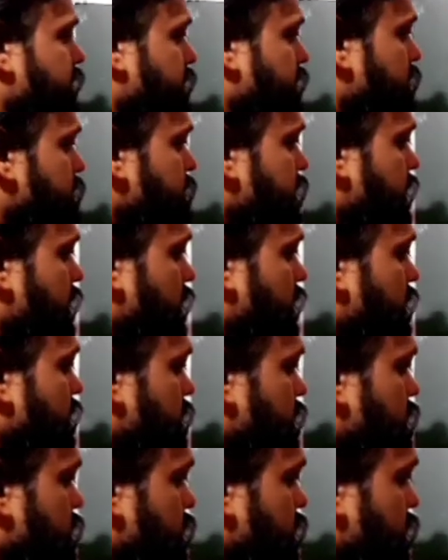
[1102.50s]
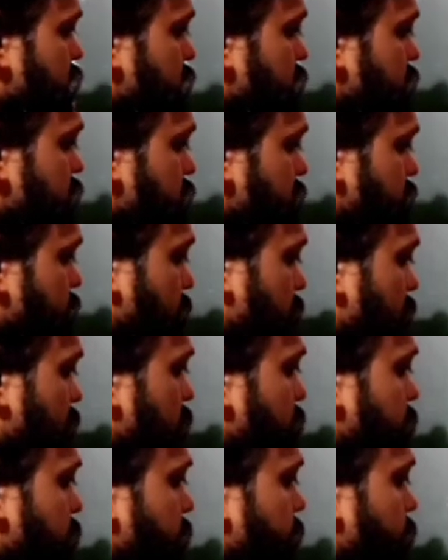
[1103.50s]
terms here. So this is
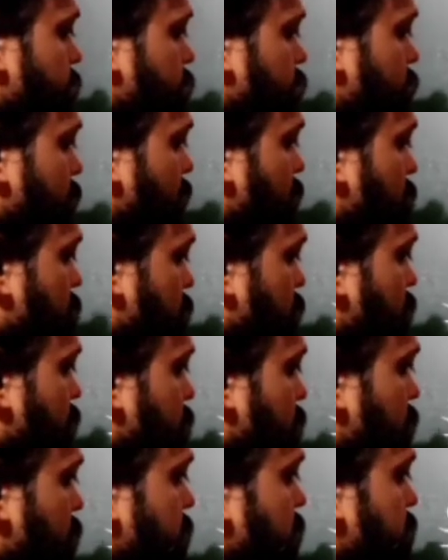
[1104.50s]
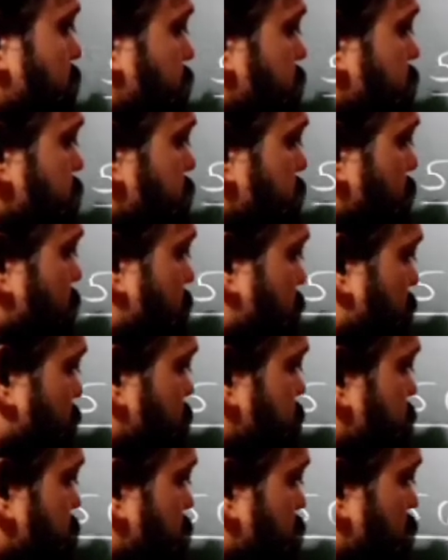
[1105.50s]
5 multiplied by this x.
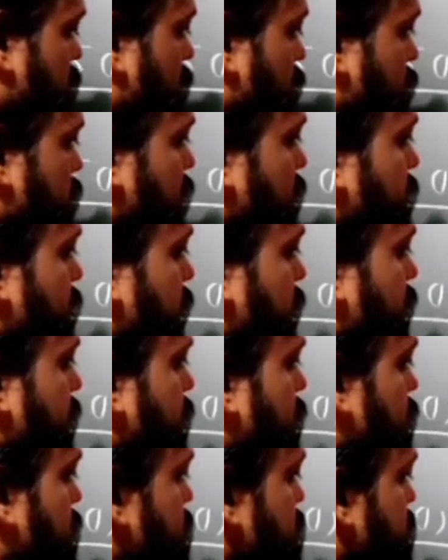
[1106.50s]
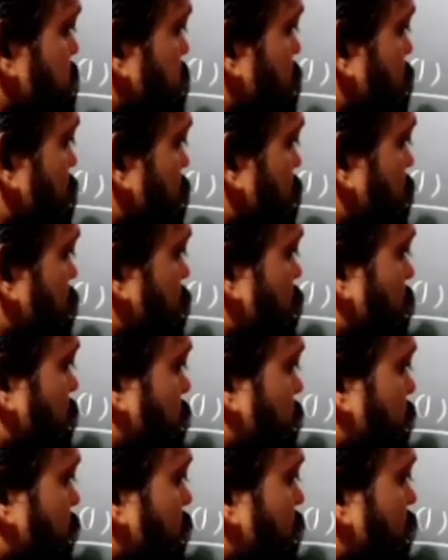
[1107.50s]
Now in the bracket is what
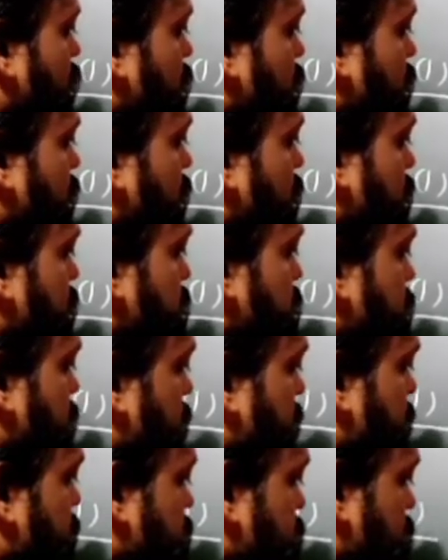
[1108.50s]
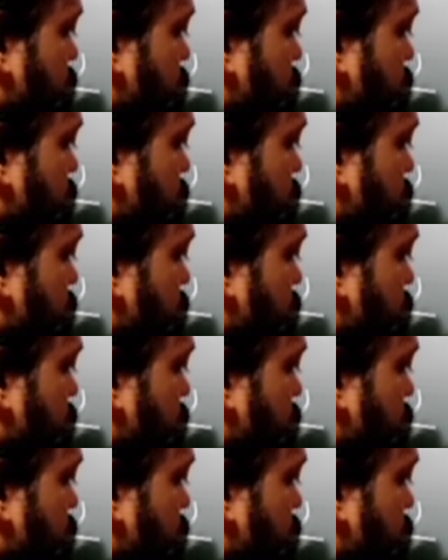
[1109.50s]
we got, that is x